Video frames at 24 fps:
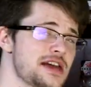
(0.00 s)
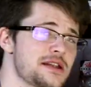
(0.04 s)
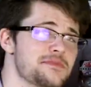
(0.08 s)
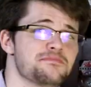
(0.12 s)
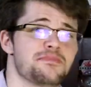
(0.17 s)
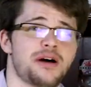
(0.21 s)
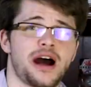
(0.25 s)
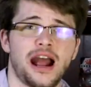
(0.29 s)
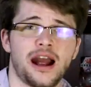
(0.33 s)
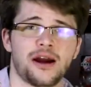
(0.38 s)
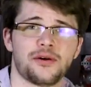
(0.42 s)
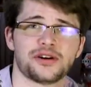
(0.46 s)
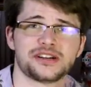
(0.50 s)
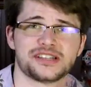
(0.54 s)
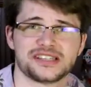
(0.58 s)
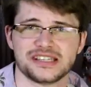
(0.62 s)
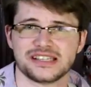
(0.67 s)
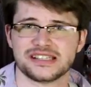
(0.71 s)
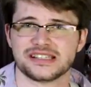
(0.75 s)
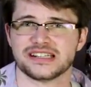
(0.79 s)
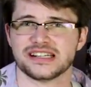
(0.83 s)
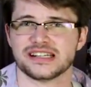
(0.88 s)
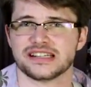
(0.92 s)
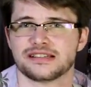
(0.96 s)
then Pyrus
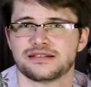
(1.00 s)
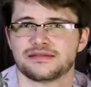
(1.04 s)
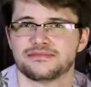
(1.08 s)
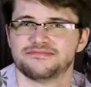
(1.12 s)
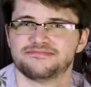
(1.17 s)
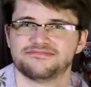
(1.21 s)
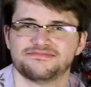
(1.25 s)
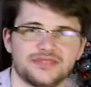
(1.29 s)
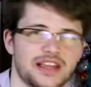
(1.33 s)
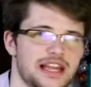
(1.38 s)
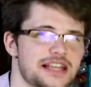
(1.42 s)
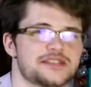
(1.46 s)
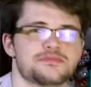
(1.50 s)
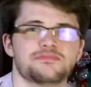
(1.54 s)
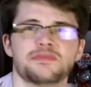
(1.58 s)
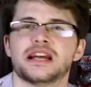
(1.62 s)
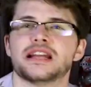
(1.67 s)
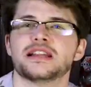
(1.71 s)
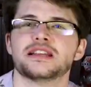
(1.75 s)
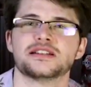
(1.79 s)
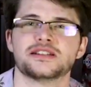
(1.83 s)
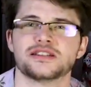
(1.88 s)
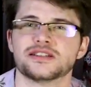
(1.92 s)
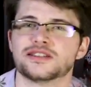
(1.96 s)
is just, it's
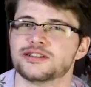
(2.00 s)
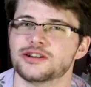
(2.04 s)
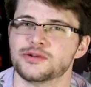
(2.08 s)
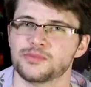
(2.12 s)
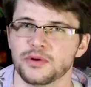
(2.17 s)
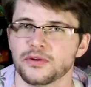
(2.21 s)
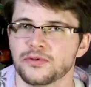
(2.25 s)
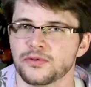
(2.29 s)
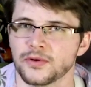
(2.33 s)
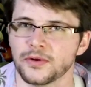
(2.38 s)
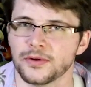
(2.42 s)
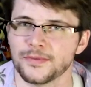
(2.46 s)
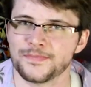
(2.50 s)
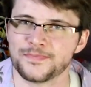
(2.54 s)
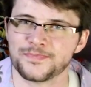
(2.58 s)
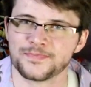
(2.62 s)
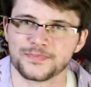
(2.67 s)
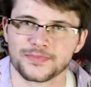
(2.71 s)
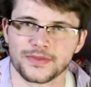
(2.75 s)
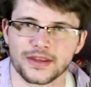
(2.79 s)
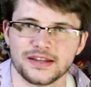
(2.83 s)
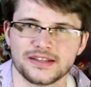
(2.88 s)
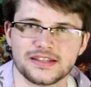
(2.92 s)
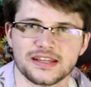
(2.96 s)
mainly just super fuel.
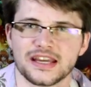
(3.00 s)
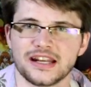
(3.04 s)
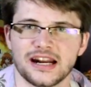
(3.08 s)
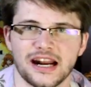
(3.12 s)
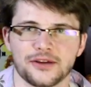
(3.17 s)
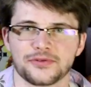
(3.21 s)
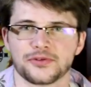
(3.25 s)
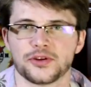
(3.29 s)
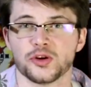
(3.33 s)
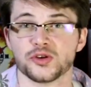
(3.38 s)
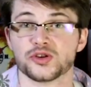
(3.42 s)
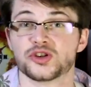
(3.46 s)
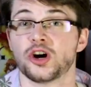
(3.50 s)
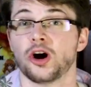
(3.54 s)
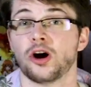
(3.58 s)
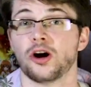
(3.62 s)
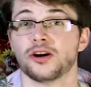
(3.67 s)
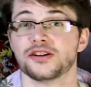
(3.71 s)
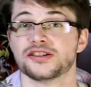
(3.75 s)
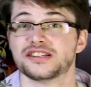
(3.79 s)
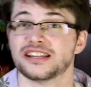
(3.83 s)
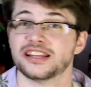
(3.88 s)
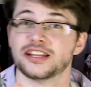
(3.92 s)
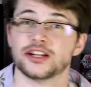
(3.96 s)
To get out those
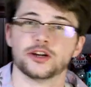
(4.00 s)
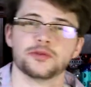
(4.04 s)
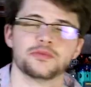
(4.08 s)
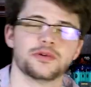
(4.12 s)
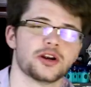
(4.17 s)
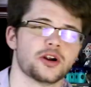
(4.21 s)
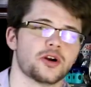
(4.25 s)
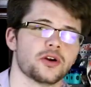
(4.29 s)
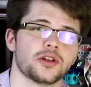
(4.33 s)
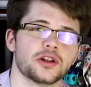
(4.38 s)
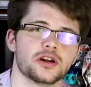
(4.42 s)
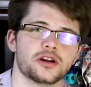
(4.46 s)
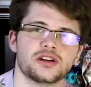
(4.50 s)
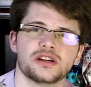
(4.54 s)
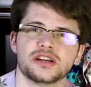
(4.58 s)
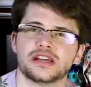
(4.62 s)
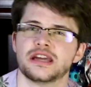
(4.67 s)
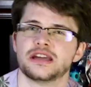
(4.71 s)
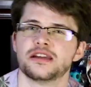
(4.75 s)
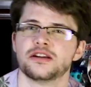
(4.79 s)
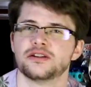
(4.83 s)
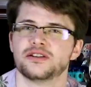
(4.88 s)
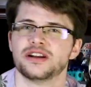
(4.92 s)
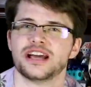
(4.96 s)
cards a little bit earlier, you
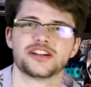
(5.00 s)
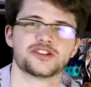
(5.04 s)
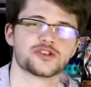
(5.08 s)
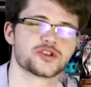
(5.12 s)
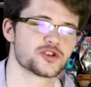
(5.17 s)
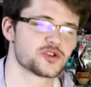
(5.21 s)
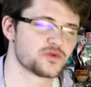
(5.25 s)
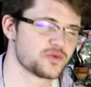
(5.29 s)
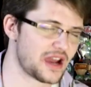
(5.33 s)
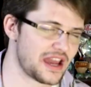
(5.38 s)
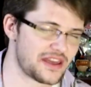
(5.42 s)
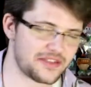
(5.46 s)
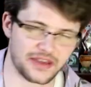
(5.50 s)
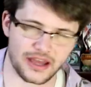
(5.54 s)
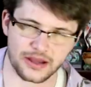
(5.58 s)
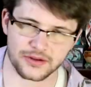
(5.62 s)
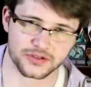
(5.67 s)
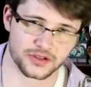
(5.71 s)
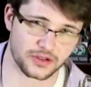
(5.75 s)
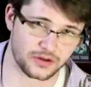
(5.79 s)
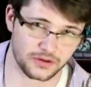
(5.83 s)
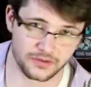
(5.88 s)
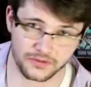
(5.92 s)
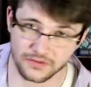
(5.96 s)
get your Nature's Wrath
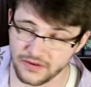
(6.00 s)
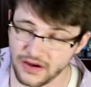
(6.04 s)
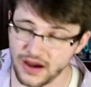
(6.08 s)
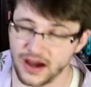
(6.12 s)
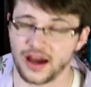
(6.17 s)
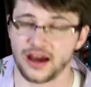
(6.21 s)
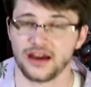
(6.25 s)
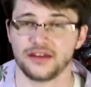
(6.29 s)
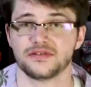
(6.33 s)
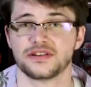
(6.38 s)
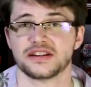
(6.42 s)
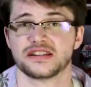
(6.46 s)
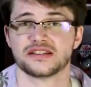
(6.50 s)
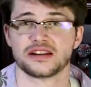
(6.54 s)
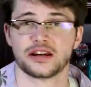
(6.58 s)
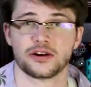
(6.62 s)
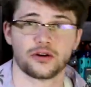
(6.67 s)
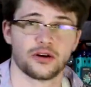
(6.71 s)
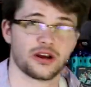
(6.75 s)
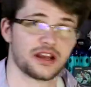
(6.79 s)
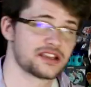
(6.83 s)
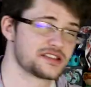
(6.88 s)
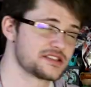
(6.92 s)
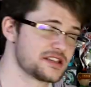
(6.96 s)
out turn 5,
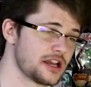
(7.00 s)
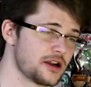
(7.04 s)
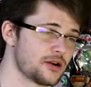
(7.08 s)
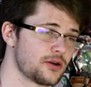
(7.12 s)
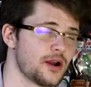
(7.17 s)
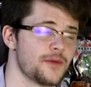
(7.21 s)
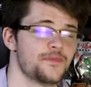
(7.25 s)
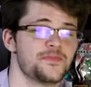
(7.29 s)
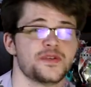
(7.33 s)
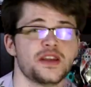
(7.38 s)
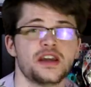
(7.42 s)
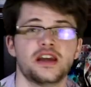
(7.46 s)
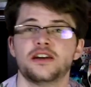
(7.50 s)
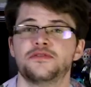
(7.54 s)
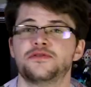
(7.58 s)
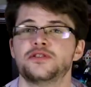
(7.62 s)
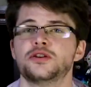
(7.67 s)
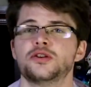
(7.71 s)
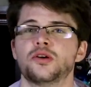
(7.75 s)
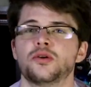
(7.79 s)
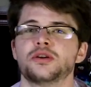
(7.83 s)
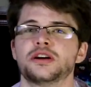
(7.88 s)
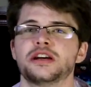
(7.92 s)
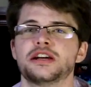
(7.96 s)
etc., etc., if
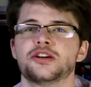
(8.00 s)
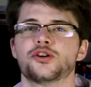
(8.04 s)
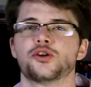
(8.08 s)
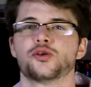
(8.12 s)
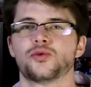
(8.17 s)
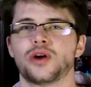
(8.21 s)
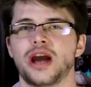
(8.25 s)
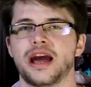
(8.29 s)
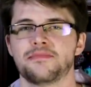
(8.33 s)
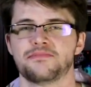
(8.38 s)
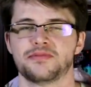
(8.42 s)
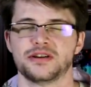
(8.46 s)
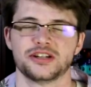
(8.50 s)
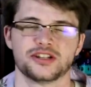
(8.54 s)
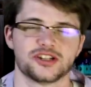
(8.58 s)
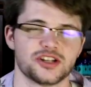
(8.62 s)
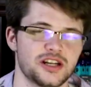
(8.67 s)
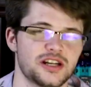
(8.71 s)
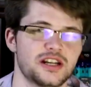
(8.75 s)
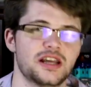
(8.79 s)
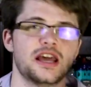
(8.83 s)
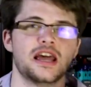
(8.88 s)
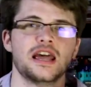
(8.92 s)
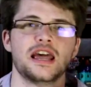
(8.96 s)
you don't get your Rampage
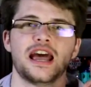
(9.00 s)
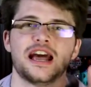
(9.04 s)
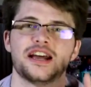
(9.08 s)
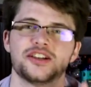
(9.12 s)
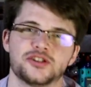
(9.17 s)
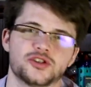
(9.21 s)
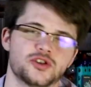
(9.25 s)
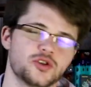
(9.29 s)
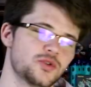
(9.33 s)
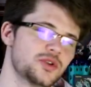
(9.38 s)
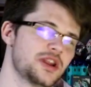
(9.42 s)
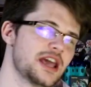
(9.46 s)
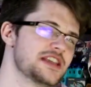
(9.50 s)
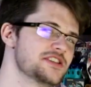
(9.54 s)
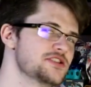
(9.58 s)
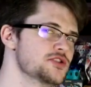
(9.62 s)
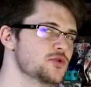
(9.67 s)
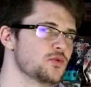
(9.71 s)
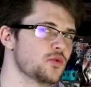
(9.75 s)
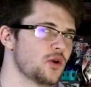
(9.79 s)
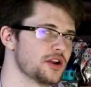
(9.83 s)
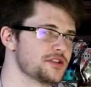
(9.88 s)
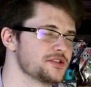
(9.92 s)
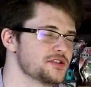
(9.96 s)
in as soon as
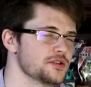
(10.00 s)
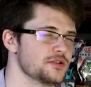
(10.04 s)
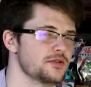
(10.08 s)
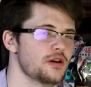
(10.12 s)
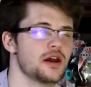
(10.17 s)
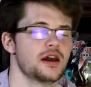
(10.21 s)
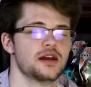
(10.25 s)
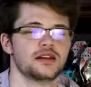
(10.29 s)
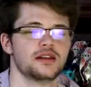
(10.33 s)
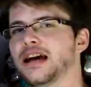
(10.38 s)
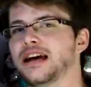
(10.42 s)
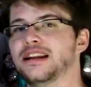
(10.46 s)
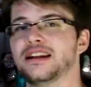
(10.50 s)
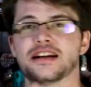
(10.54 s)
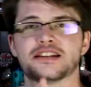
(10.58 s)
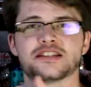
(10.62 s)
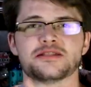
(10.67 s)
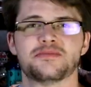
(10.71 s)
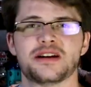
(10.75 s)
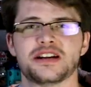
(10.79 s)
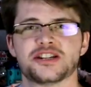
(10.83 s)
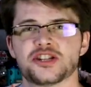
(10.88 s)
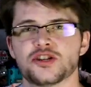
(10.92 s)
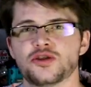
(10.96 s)
you want to. And not
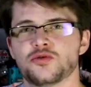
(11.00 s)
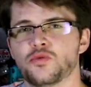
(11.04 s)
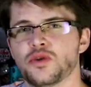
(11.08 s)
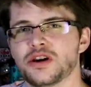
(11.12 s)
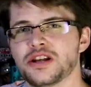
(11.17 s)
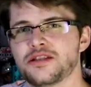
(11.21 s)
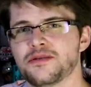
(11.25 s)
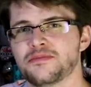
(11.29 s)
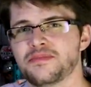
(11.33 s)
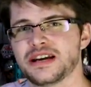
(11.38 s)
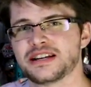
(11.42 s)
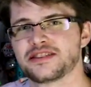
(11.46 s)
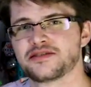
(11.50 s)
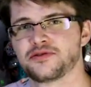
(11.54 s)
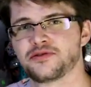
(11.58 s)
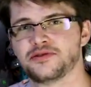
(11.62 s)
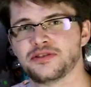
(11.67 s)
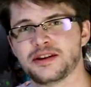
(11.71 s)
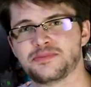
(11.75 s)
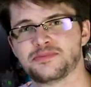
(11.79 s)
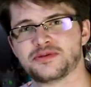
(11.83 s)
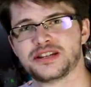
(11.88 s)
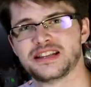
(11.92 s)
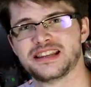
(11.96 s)
to mention, one of the best
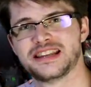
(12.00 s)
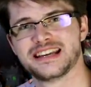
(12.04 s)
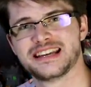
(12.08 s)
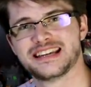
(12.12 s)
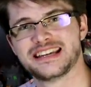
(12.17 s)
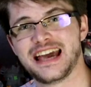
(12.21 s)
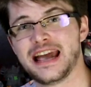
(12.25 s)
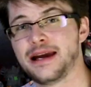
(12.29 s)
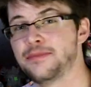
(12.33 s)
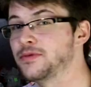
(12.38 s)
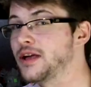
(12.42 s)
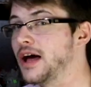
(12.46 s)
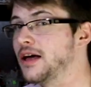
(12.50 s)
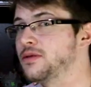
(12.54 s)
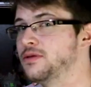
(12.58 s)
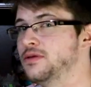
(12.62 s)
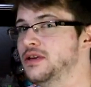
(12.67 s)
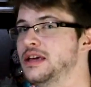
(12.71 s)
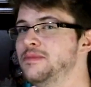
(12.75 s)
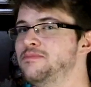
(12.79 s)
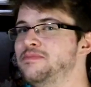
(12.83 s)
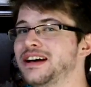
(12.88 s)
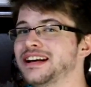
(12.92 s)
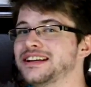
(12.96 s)
flips in the game, not
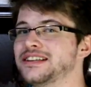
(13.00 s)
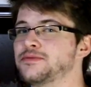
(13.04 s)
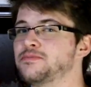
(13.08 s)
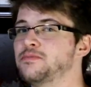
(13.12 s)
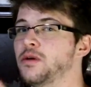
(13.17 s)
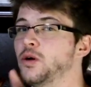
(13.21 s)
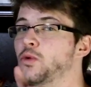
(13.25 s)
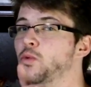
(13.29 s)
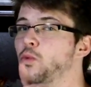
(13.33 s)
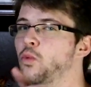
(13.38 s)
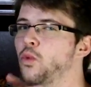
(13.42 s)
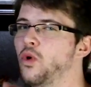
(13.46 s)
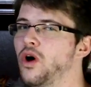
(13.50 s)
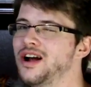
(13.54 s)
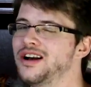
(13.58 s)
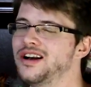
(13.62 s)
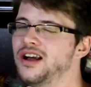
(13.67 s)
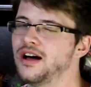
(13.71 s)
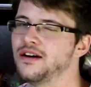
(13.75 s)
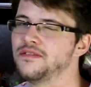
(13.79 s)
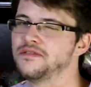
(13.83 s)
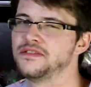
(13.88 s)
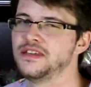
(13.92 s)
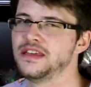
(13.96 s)
the best, but one
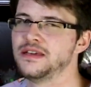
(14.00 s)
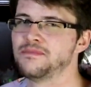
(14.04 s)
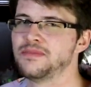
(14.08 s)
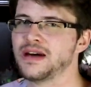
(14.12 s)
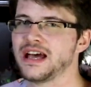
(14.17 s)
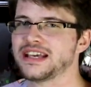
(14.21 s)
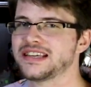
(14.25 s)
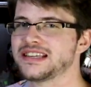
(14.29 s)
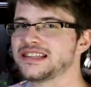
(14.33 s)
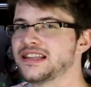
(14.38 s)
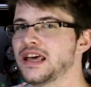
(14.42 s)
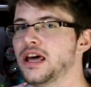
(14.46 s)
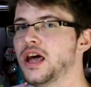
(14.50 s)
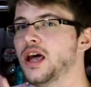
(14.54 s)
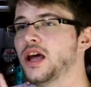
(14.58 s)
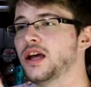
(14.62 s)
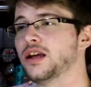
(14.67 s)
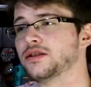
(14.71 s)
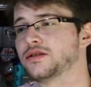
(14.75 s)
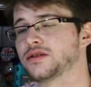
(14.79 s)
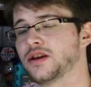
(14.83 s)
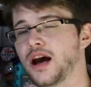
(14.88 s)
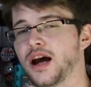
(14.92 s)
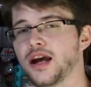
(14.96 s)
of the best,
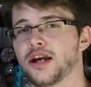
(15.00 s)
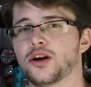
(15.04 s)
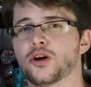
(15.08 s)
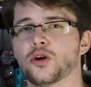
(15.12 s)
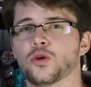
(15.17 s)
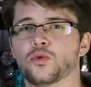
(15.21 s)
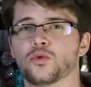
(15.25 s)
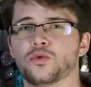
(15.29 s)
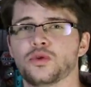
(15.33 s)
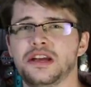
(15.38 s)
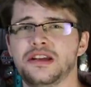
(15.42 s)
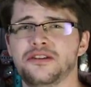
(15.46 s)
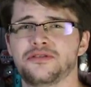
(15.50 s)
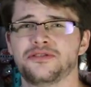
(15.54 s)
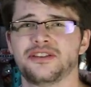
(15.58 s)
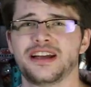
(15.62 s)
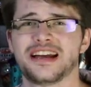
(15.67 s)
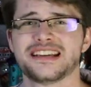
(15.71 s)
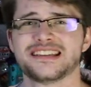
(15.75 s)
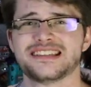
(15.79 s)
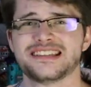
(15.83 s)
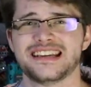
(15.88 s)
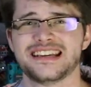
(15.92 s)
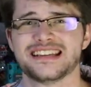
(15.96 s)
Tiger
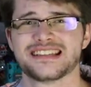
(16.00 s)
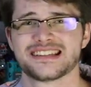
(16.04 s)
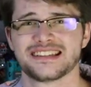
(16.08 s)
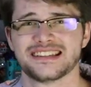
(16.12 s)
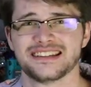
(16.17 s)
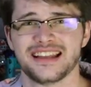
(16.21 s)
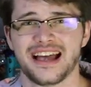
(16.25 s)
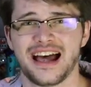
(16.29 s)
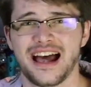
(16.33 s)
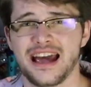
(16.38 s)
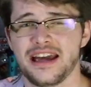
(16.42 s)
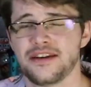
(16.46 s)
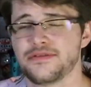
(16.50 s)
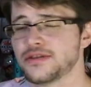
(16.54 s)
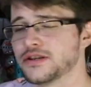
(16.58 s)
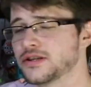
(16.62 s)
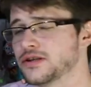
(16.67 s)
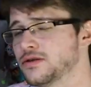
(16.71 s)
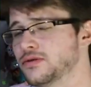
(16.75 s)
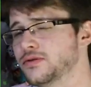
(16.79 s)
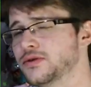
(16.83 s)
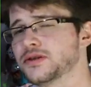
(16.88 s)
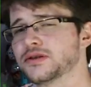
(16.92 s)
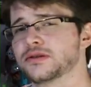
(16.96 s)
Reflex is live as
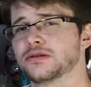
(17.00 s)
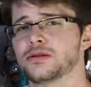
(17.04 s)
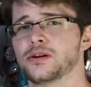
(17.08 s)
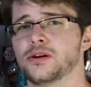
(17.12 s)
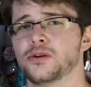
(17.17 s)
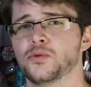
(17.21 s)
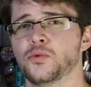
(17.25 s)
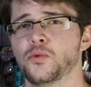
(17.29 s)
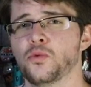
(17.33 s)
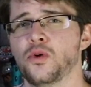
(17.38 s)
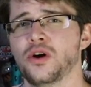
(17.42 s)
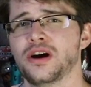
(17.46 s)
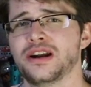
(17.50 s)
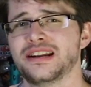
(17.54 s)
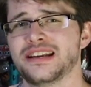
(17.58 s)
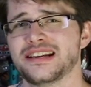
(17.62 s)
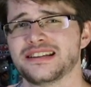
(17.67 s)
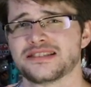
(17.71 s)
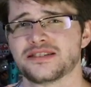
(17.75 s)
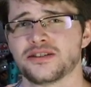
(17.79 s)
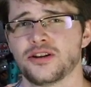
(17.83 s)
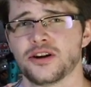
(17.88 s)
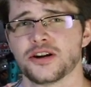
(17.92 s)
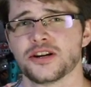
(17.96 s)
soon as turn 1,
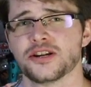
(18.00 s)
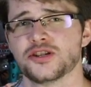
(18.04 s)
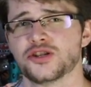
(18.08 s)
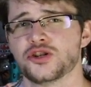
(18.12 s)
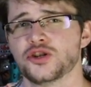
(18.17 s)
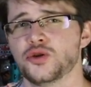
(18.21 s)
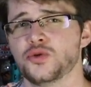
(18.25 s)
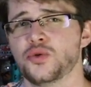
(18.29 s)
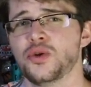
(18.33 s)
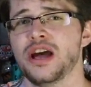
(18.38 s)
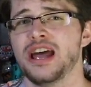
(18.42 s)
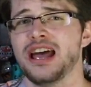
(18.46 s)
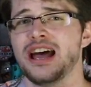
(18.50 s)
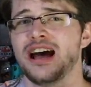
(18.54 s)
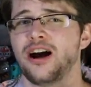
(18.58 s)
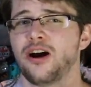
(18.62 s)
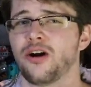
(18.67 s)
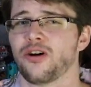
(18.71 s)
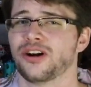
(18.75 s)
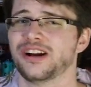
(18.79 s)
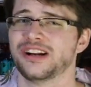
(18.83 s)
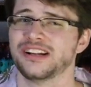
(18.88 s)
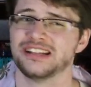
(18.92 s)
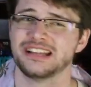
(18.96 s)
as long as you
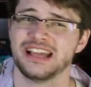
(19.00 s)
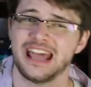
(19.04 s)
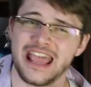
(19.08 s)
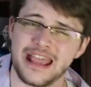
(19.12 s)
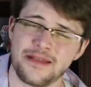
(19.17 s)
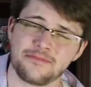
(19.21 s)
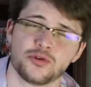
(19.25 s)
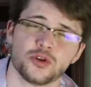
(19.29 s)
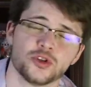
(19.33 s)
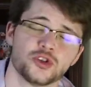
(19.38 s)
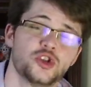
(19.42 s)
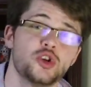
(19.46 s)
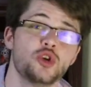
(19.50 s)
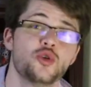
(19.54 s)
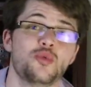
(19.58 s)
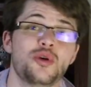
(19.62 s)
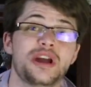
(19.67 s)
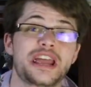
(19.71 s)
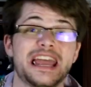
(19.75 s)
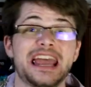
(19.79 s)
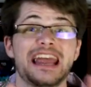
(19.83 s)
are able to